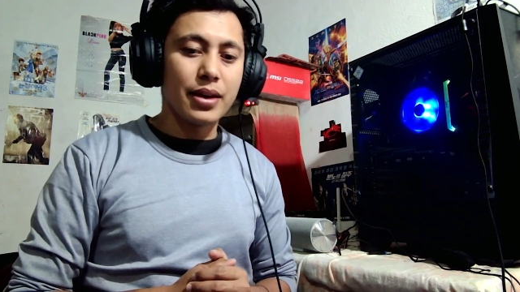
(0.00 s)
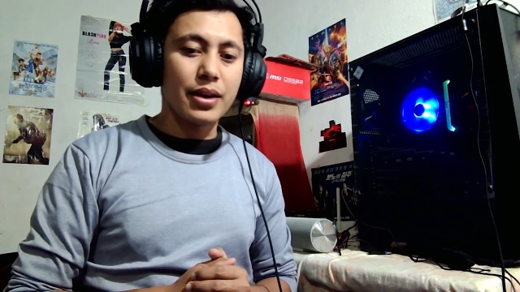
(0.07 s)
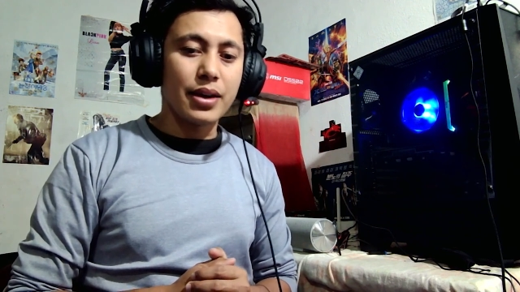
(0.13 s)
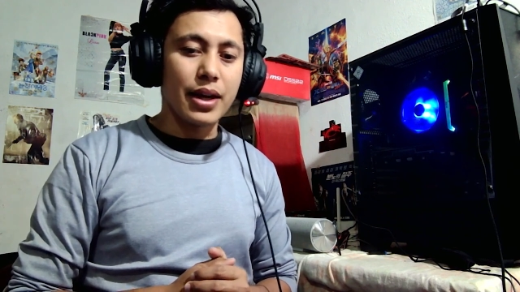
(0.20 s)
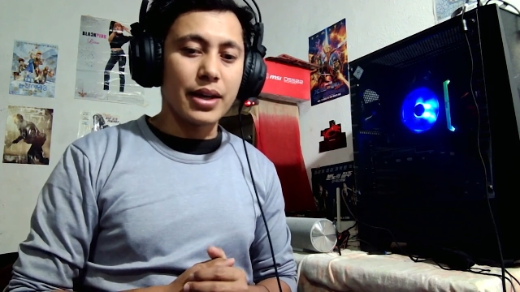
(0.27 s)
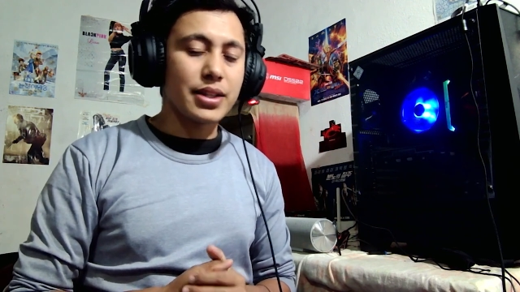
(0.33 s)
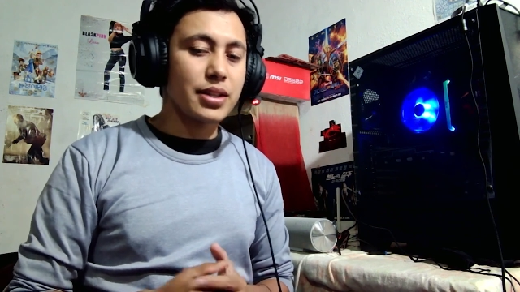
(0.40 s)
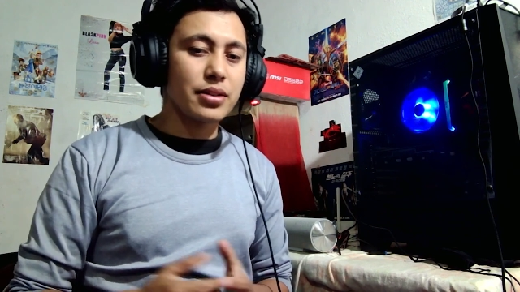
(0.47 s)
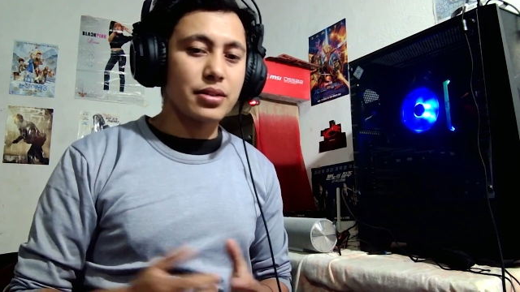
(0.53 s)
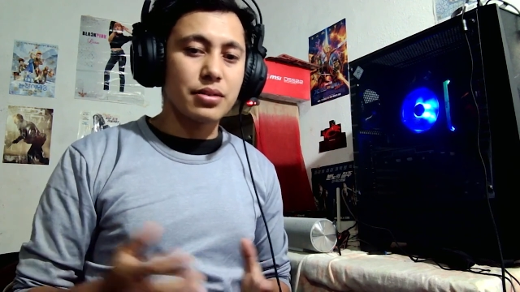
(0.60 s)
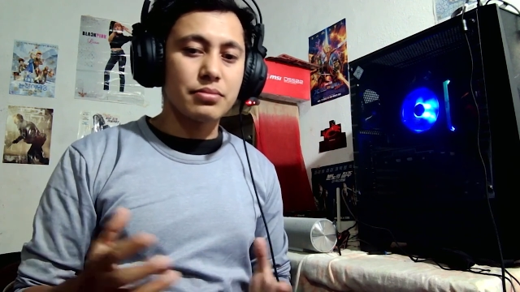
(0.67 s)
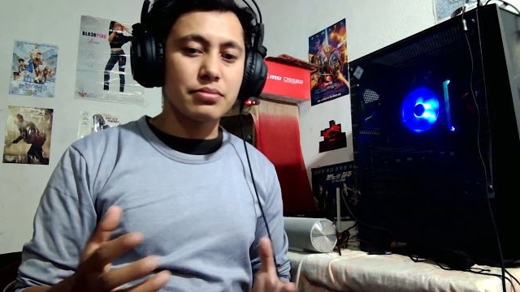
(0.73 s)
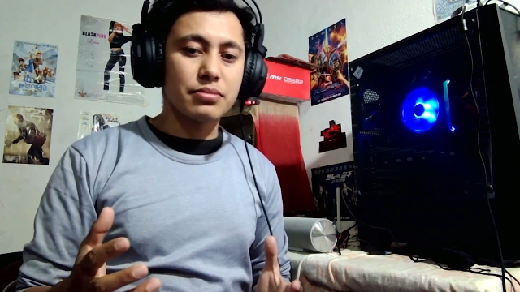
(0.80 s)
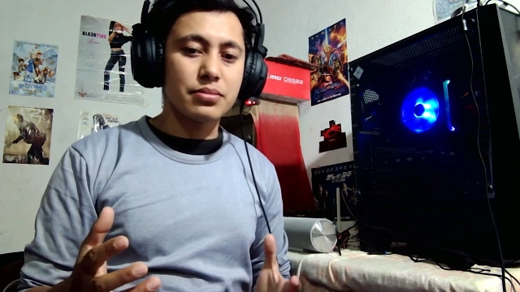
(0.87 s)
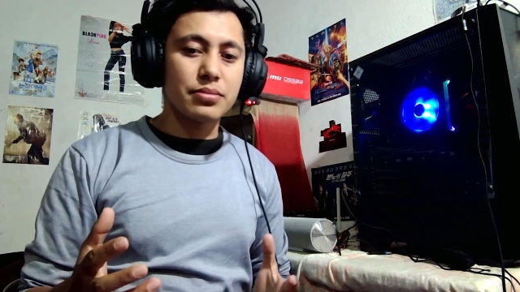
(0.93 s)
I think
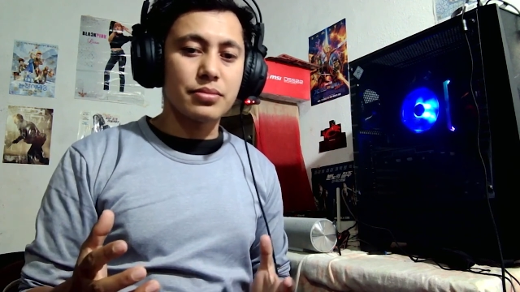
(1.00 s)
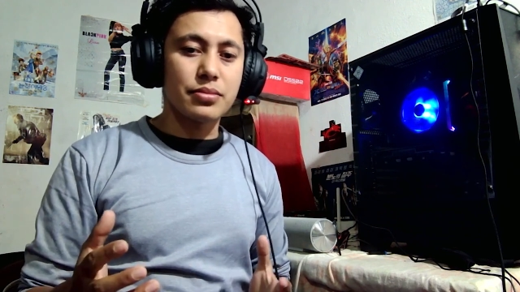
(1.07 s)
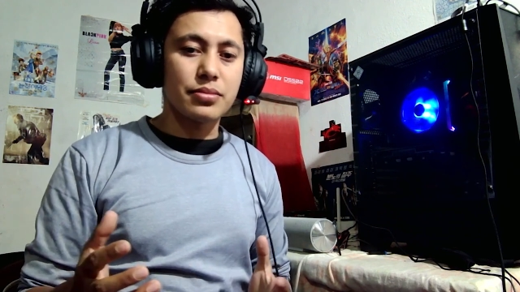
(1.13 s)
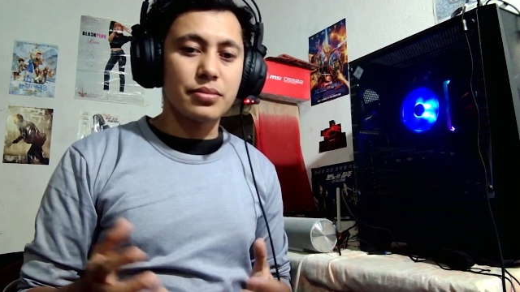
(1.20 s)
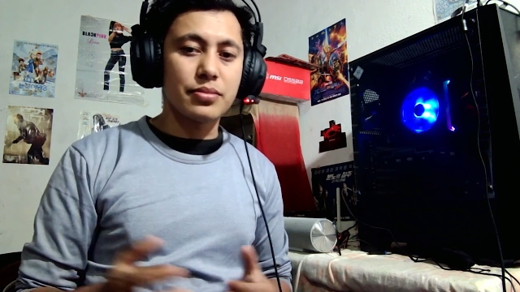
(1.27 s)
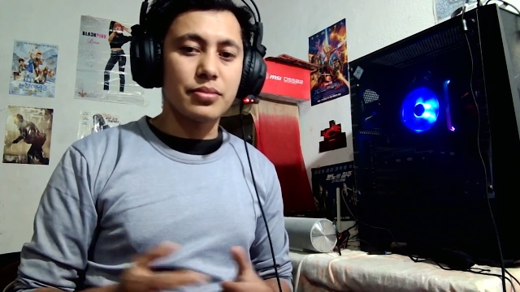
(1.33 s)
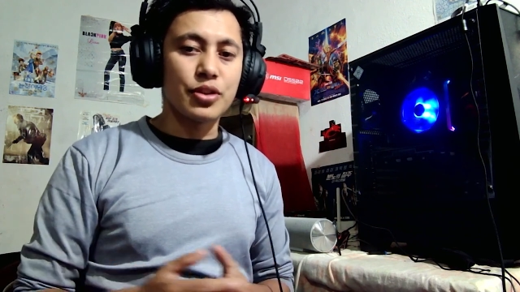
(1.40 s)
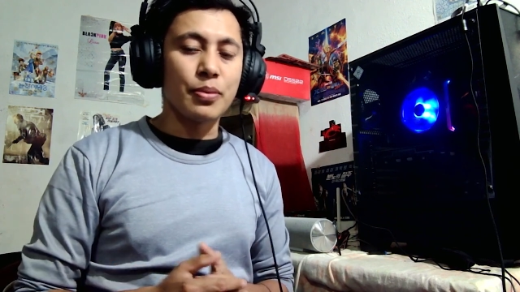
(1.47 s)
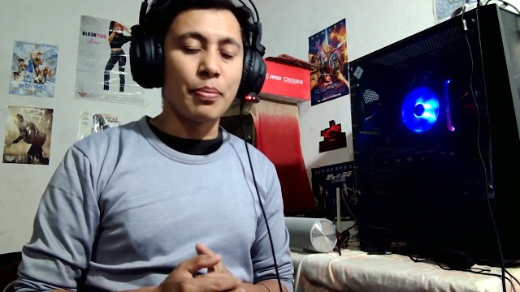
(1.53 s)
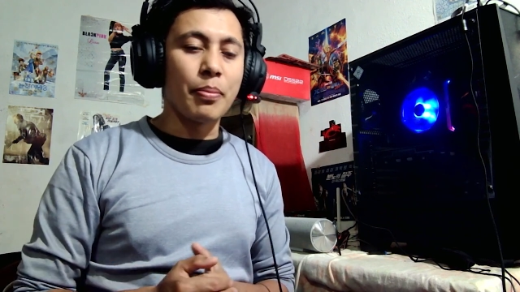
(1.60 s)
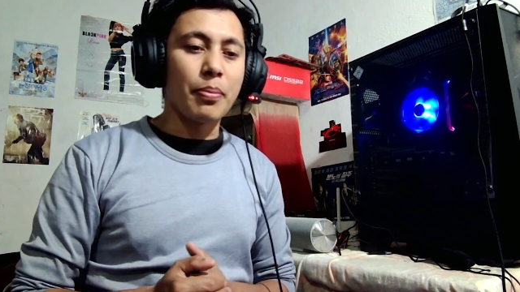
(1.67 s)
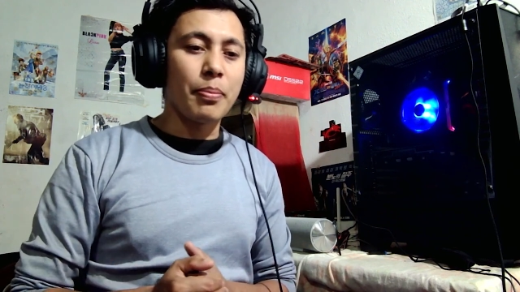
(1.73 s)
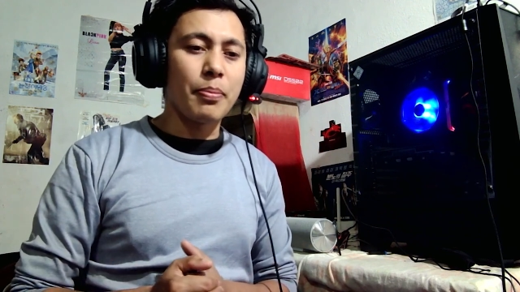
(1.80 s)
the